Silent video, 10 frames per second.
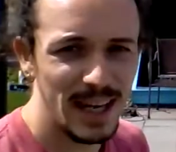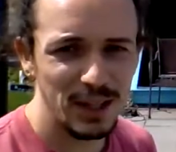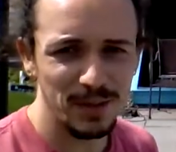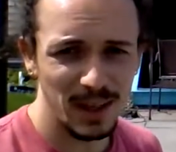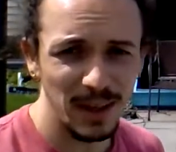the
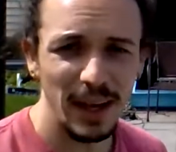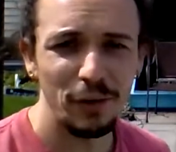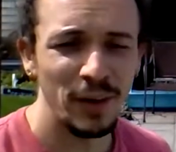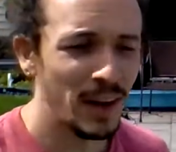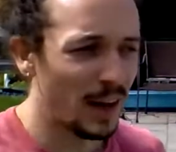edge of a
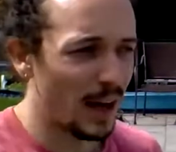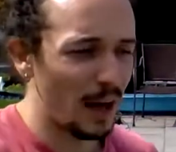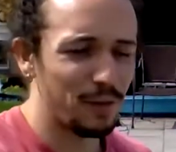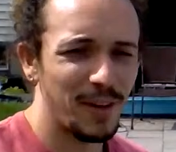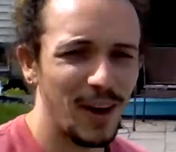cliff,
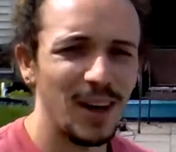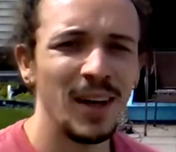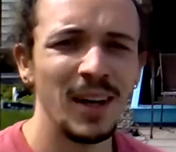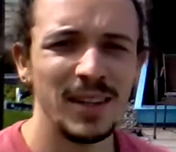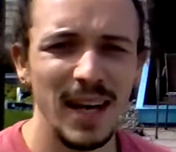I'd fall
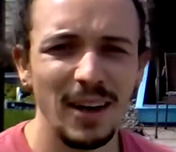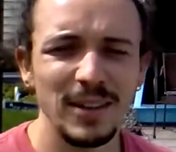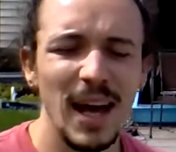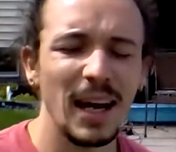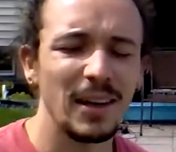
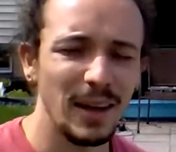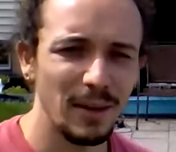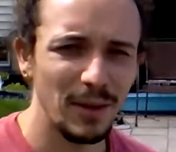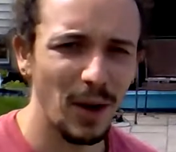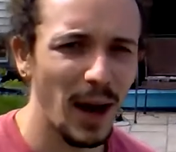down that
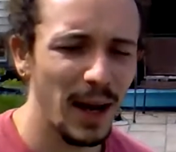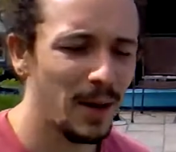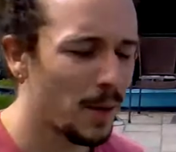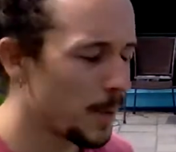cliff, okay?